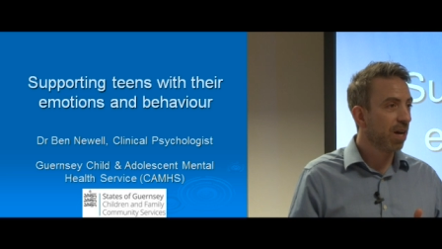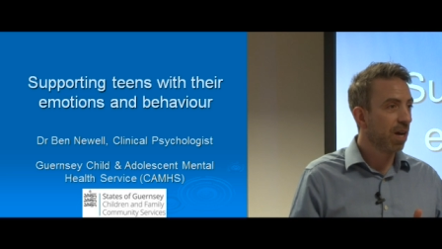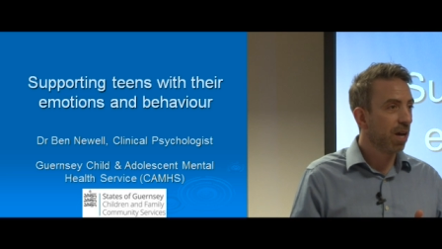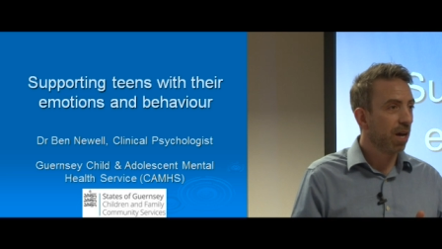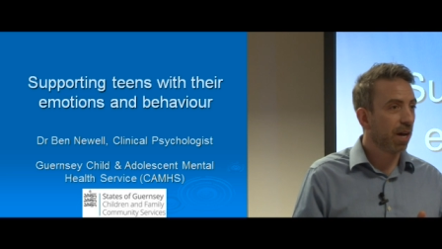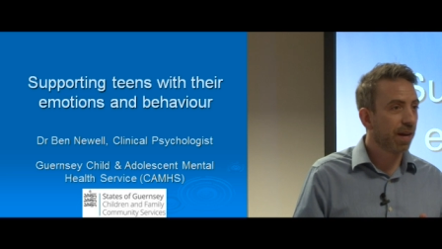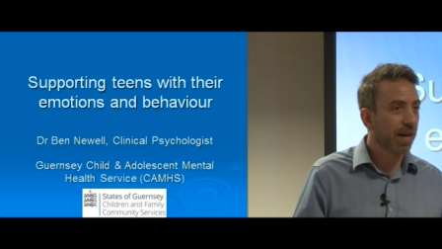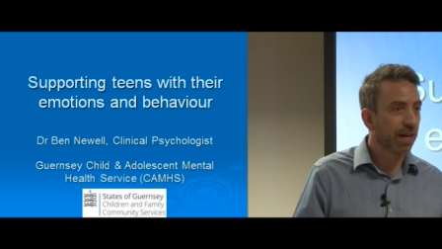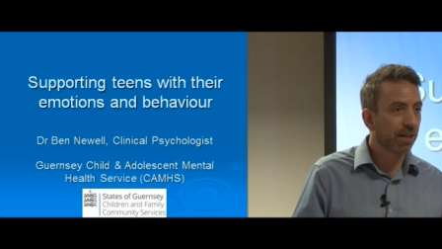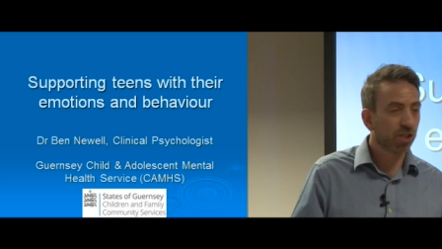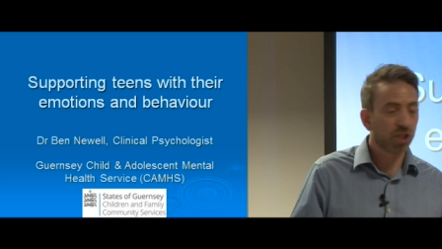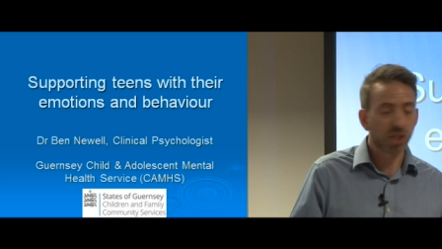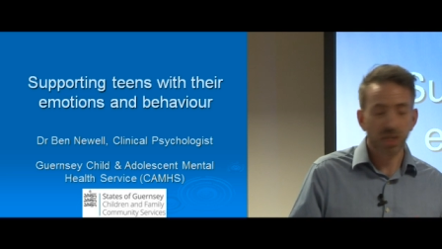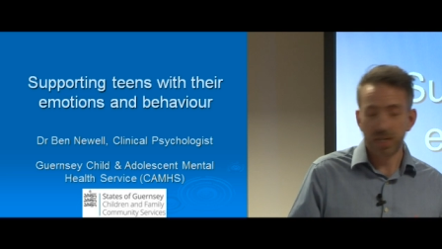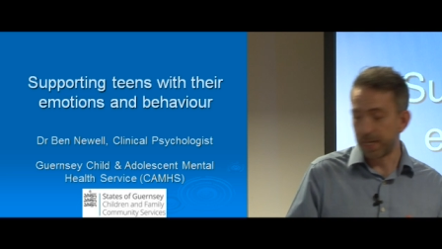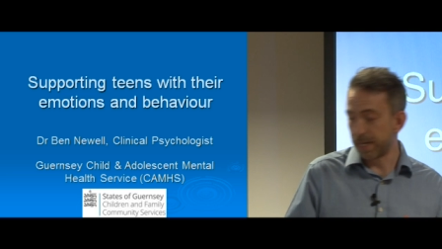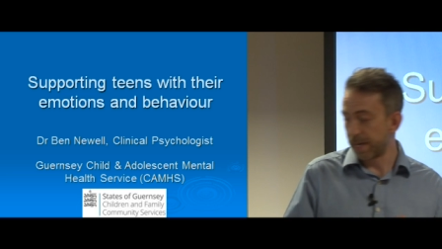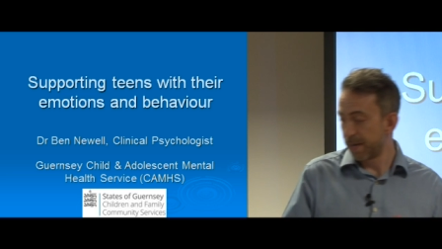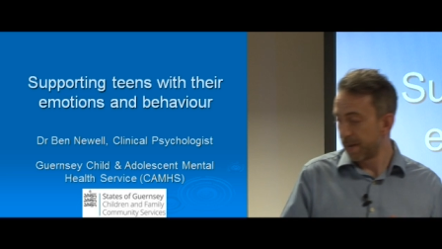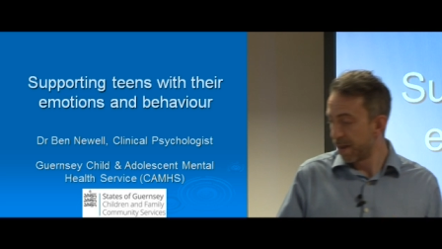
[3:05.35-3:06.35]
And
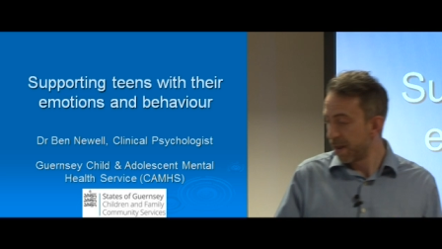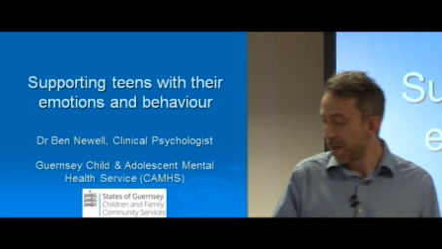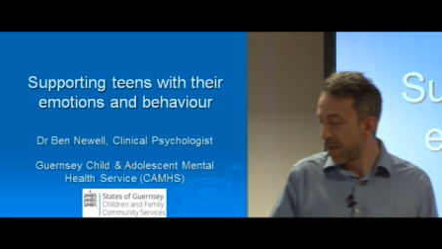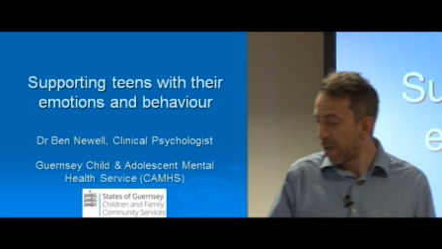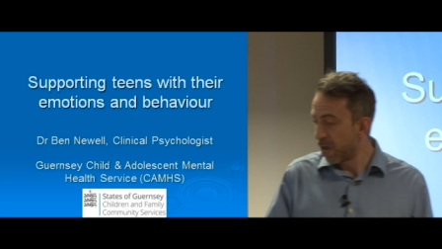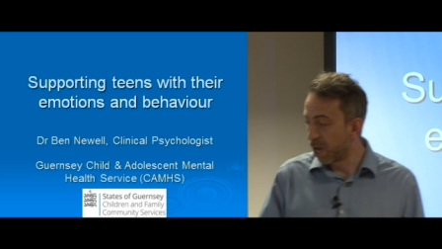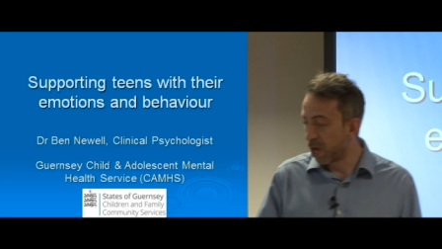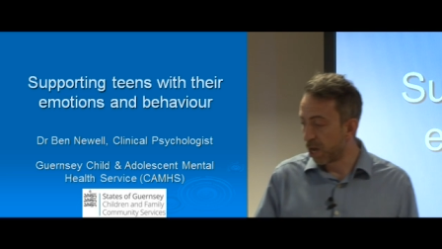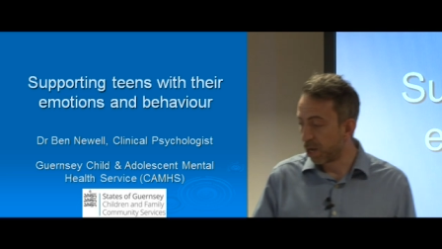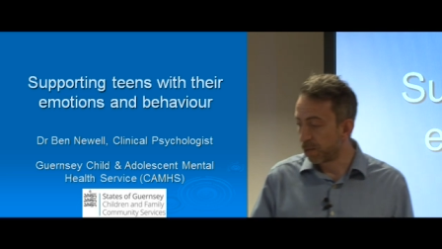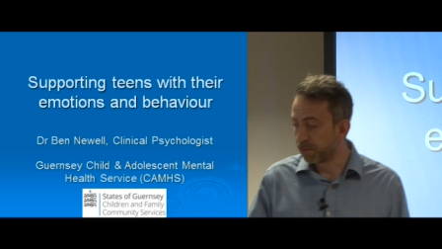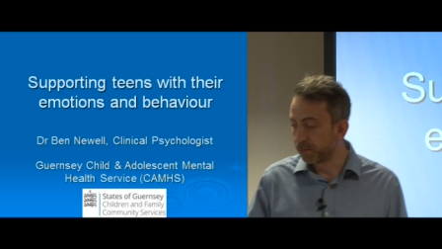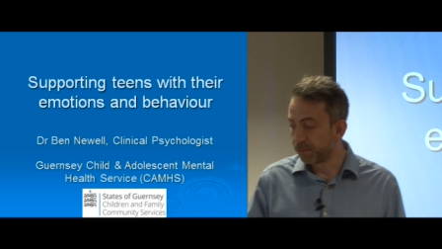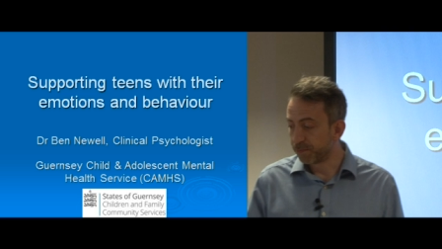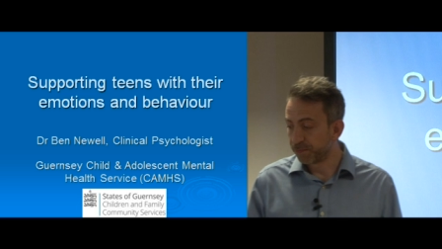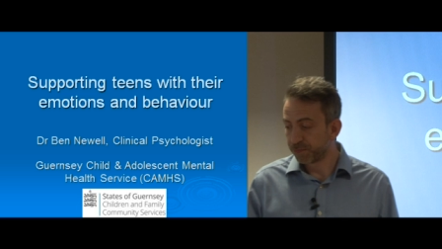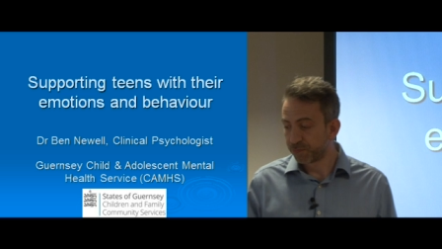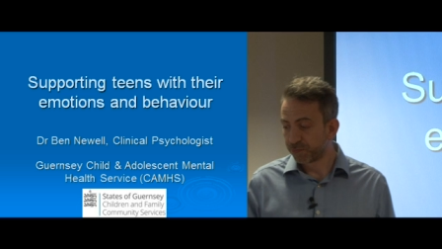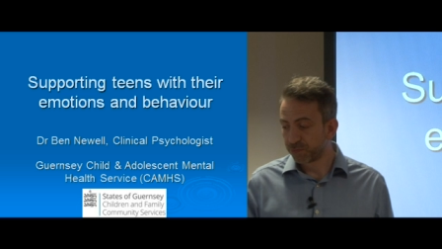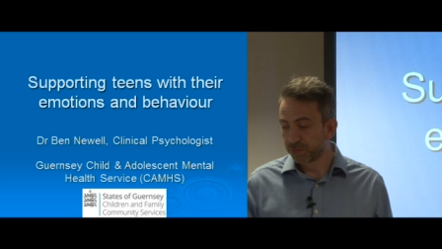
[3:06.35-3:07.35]
actually,
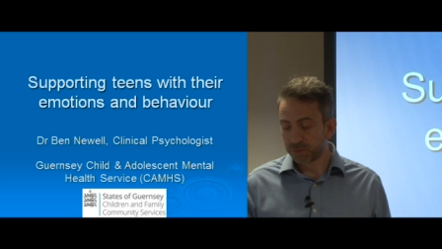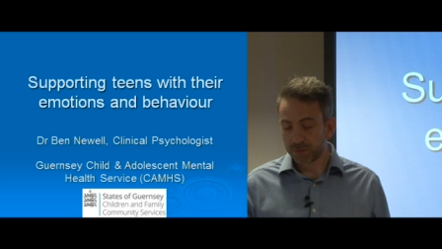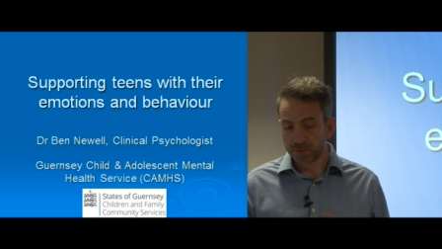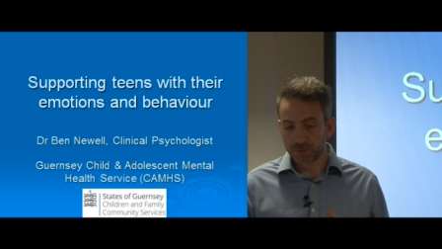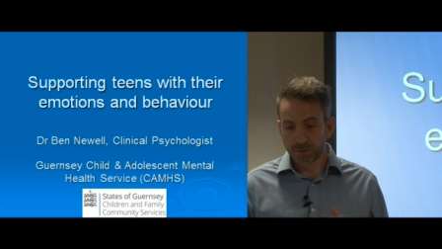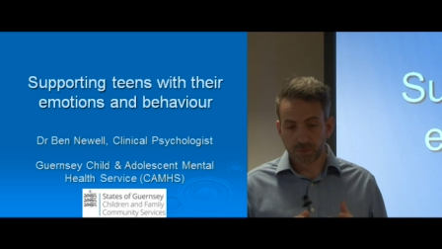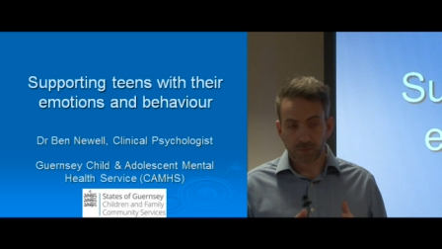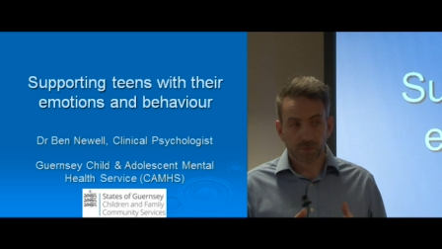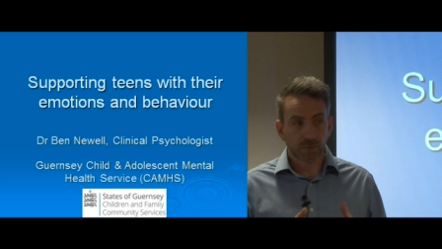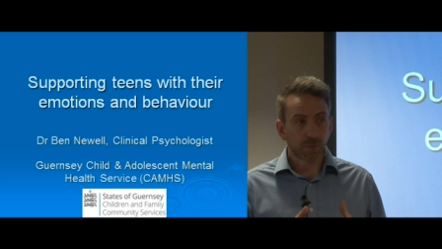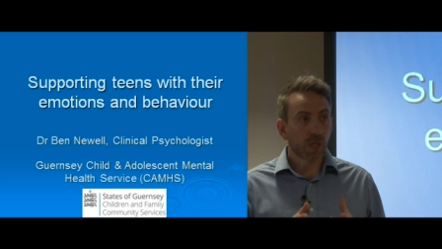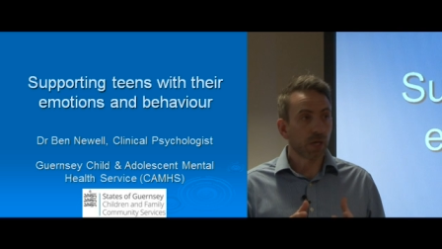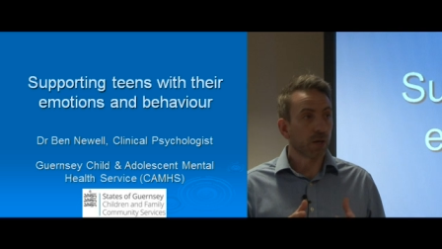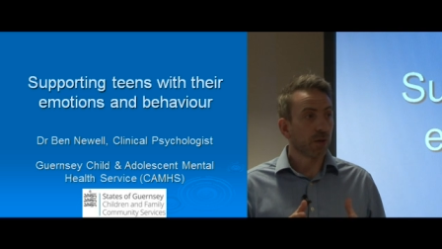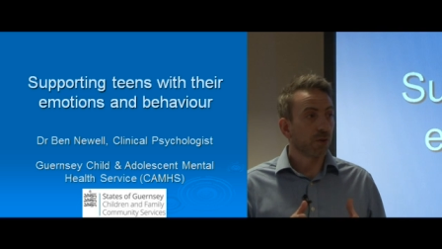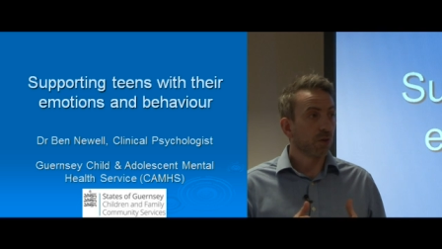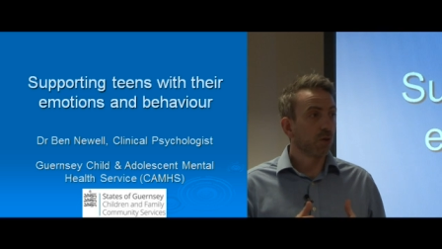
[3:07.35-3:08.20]
you know,